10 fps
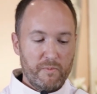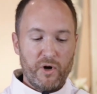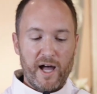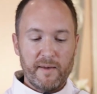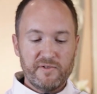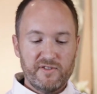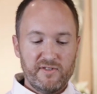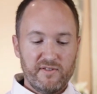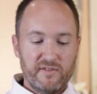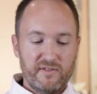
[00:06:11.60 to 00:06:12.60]

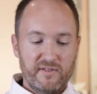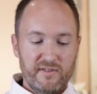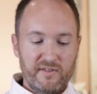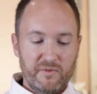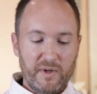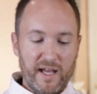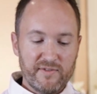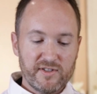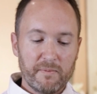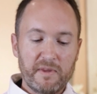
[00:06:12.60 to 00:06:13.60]
Perhaps we
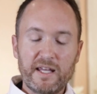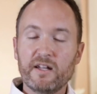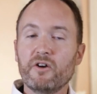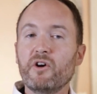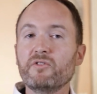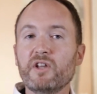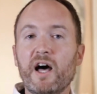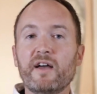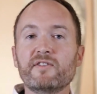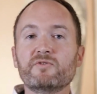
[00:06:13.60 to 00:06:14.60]
have something in our own
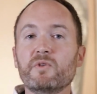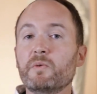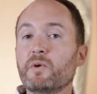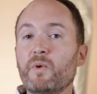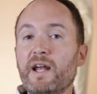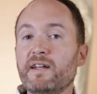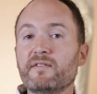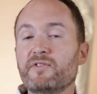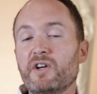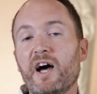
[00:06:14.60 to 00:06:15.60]
lives where we're
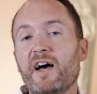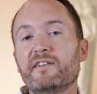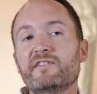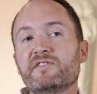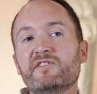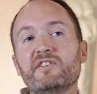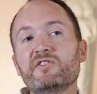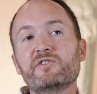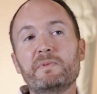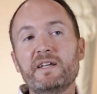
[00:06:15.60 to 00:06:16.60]
waiting for God to
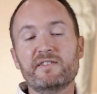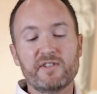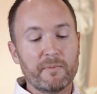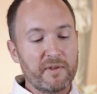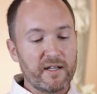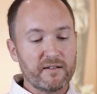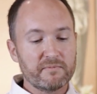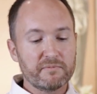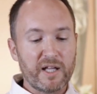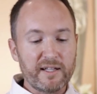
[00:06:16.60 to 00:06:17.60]
still speak
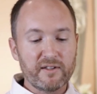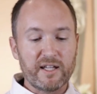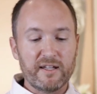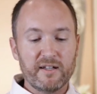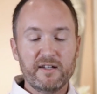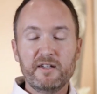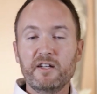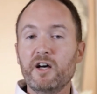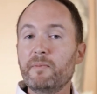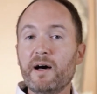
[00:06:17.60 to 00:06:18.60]
something plainly
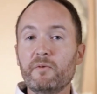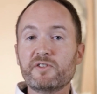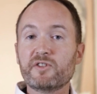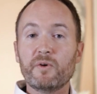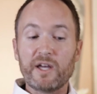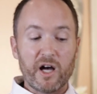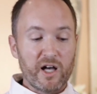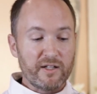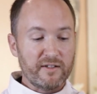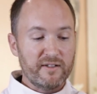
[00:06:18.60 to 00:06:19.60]
about what's going
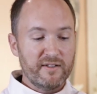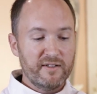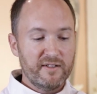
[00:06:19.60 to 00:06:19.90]
on.